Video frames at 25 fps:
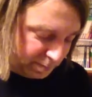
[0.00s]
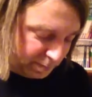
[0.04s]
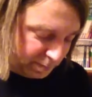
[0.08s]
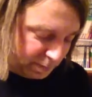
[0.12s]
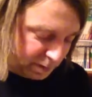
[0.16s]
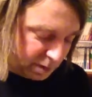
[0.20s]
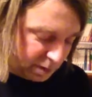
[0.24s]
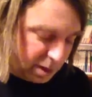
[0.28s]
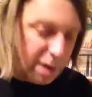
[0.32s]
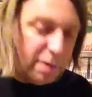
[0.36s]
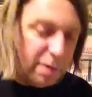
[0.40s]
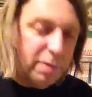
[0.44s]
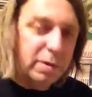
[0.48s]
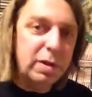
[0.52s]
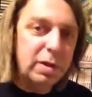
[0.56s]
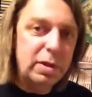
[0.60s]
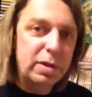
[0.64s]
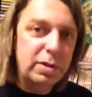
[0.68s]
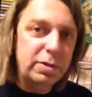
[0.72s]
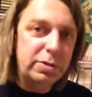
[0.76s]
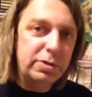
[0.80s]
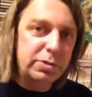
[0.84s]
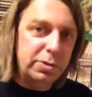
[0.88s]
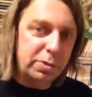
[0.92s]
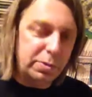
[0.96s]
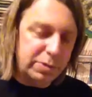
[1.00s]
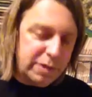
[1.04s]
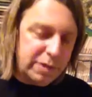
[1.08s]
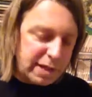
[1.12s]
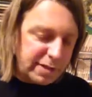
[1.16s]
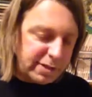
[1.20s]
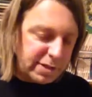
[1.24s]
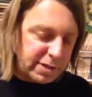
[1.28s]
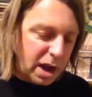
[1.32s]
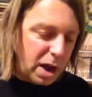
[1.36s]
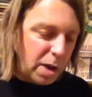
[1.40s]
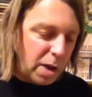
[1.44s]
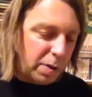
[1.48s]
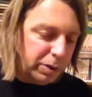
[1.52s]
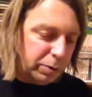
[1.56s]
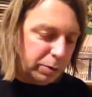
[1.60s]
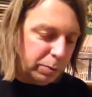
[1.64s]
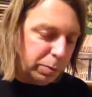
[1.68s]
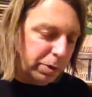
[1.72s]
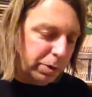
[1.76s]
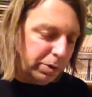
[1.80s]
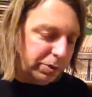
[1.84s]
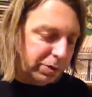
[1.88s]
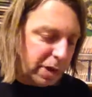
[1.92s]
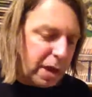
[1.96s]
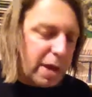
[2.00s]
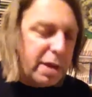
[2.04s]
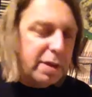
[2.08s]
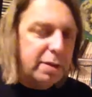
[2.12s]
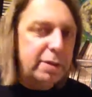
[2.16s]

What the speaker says: Okay, so that's how it works.